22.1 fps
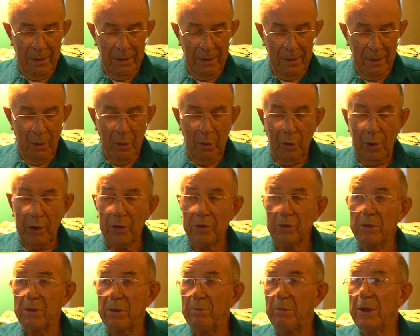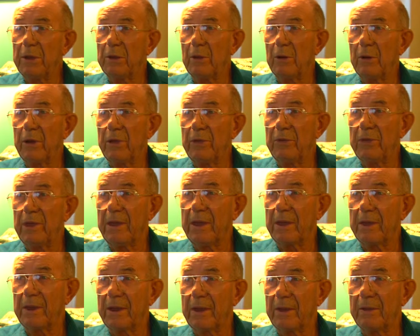hoist, the big hoist they
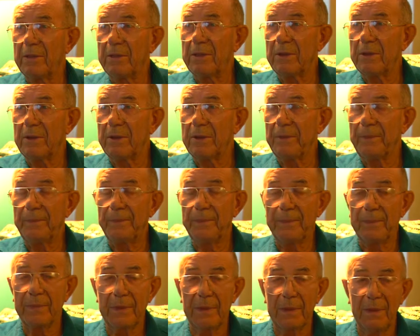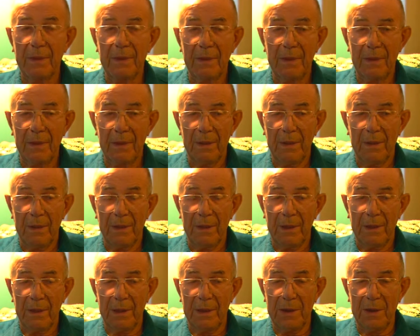had out there.
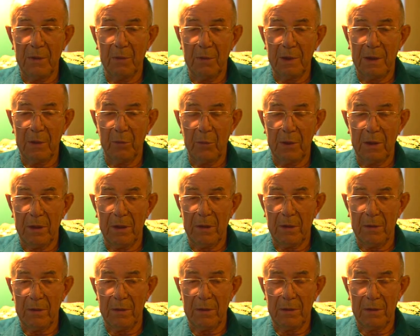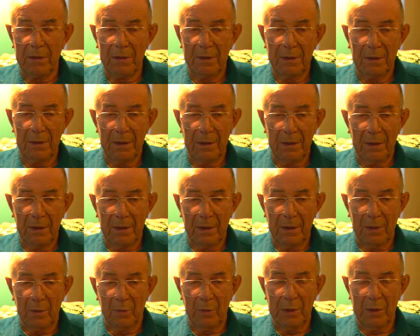Anyway,
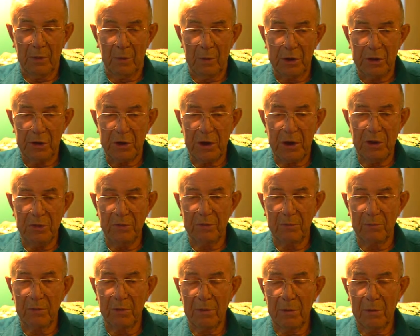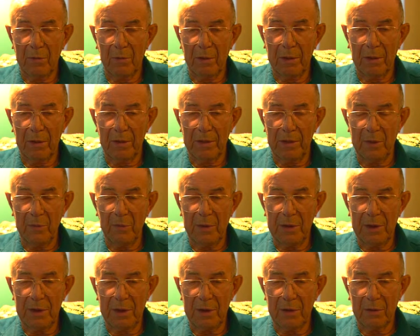we changed the bull wheel, then we
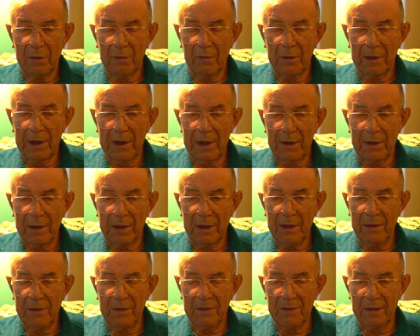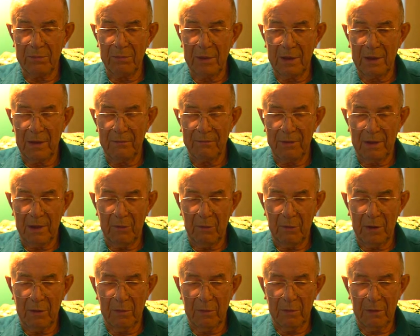had to go down and get something. I forget
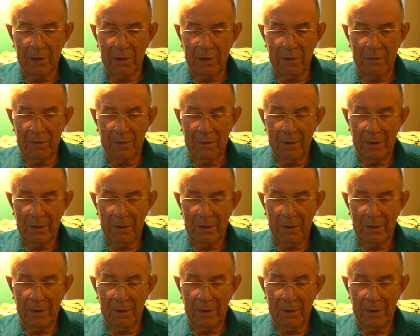what it was.